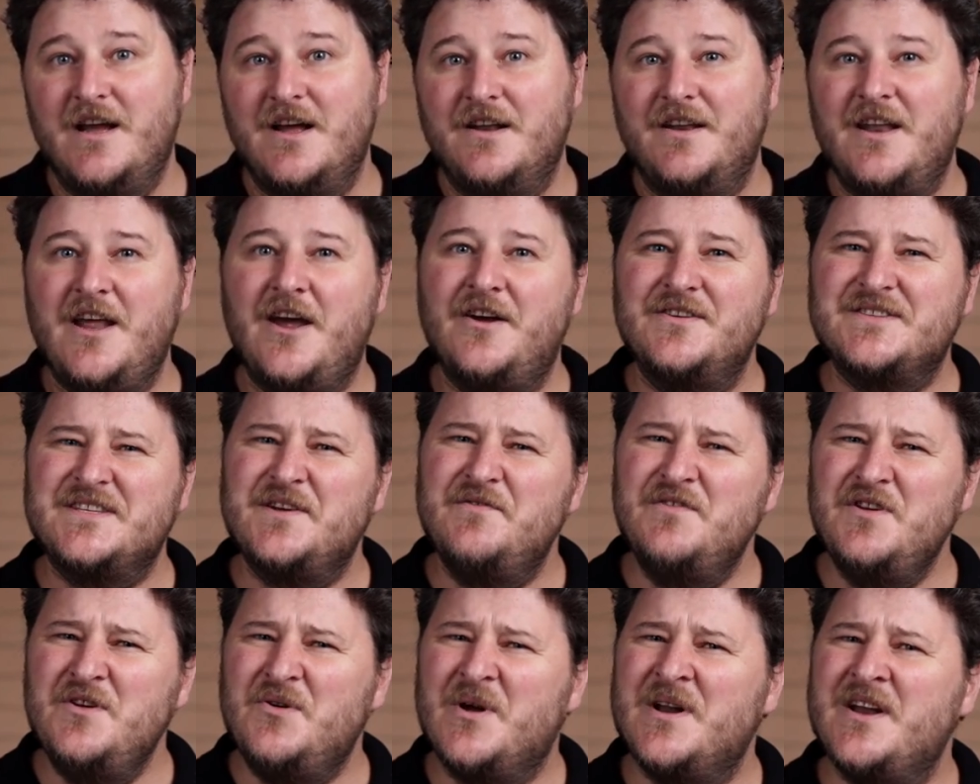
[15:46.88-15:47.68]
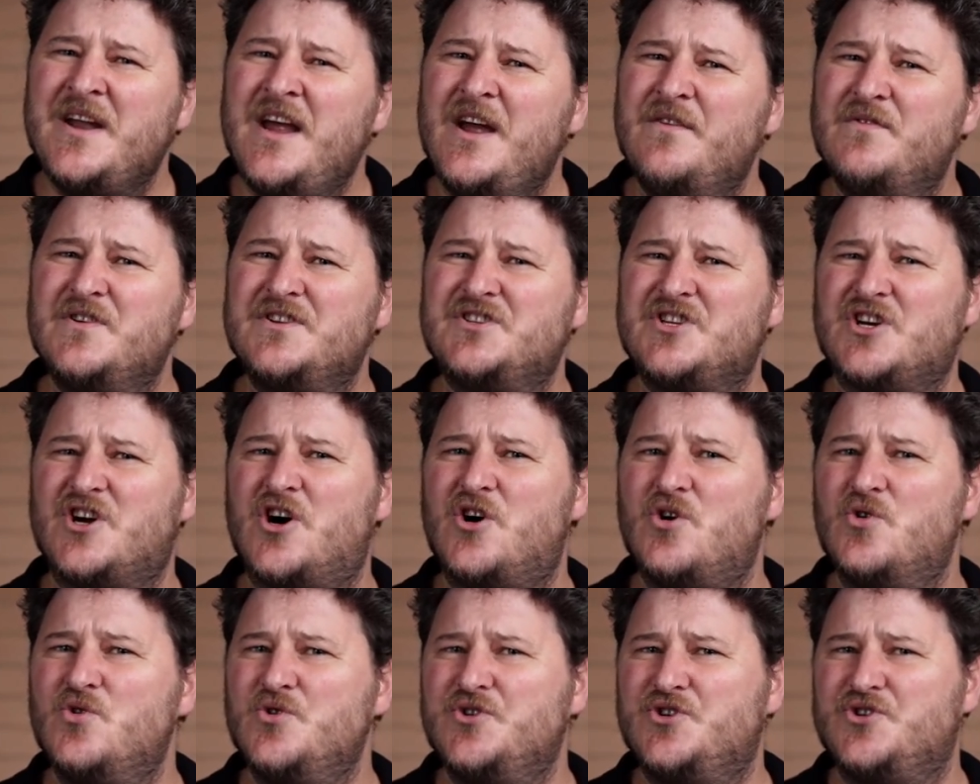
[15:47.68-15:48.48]
Now, has anyone ever
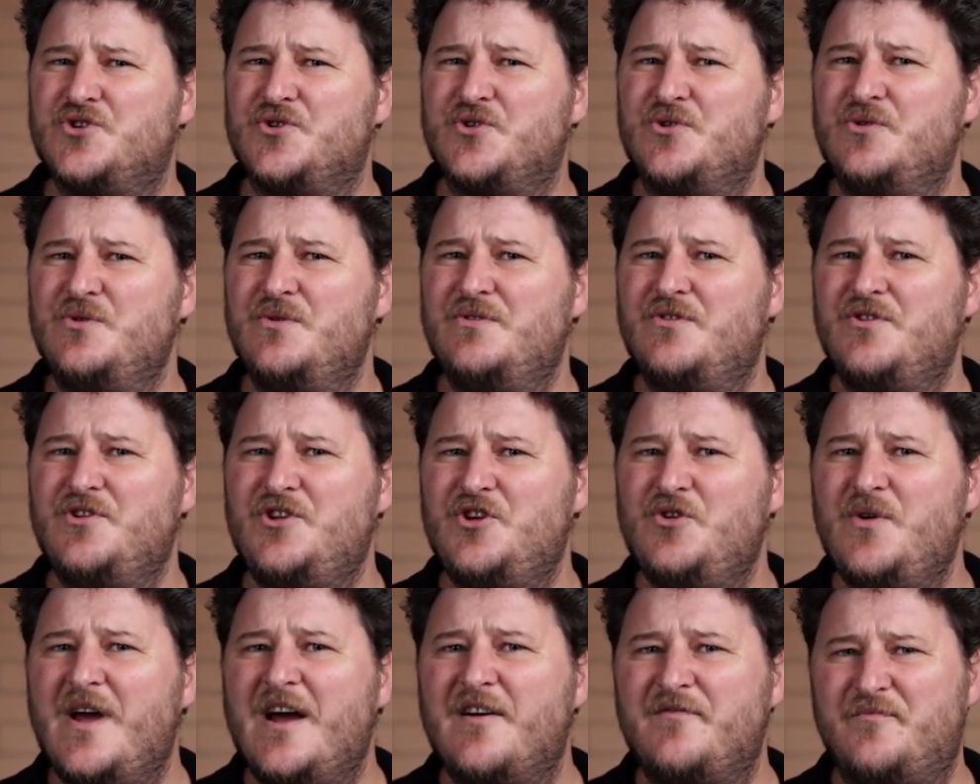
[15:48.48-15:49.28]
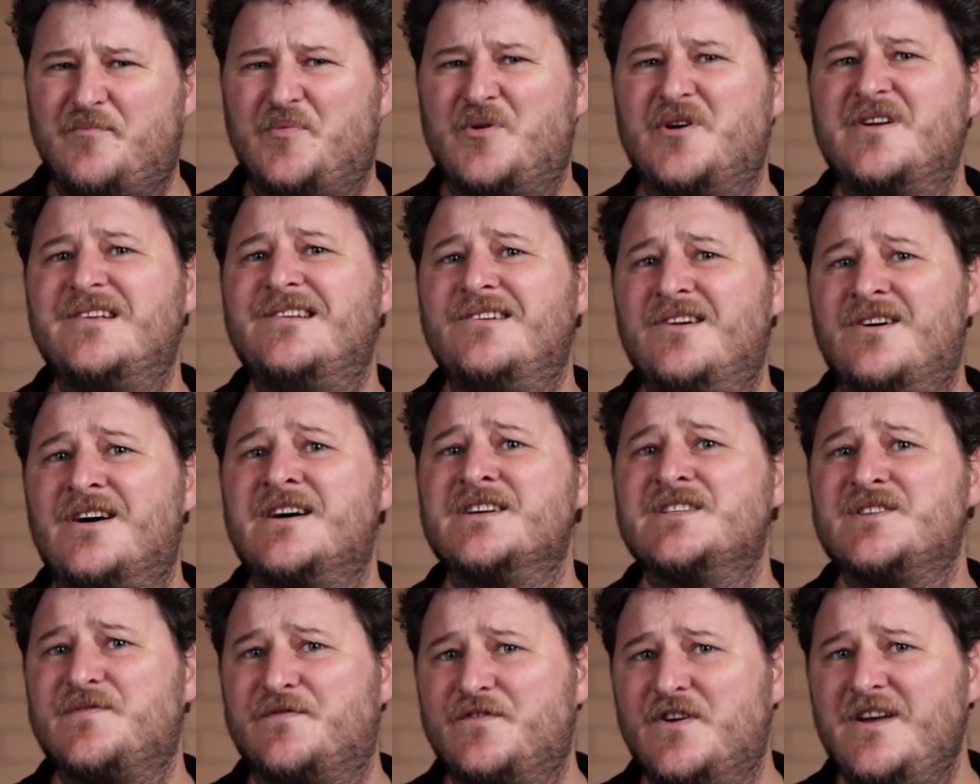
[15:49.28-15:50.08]
told you that you have pretty
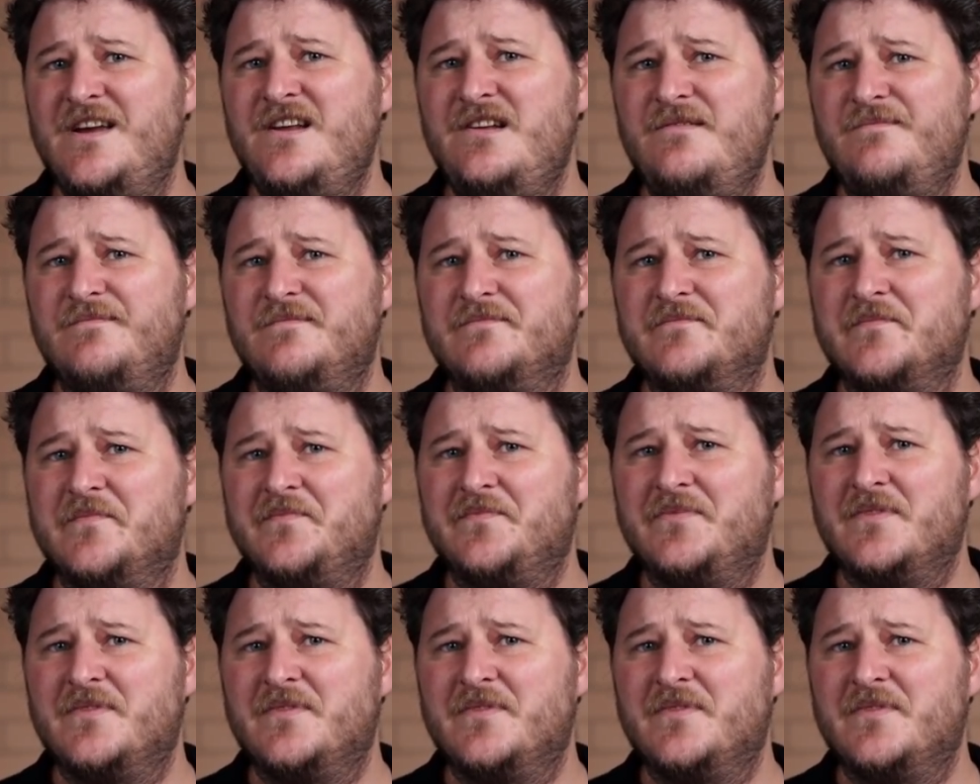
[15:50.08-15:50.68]
nice feet?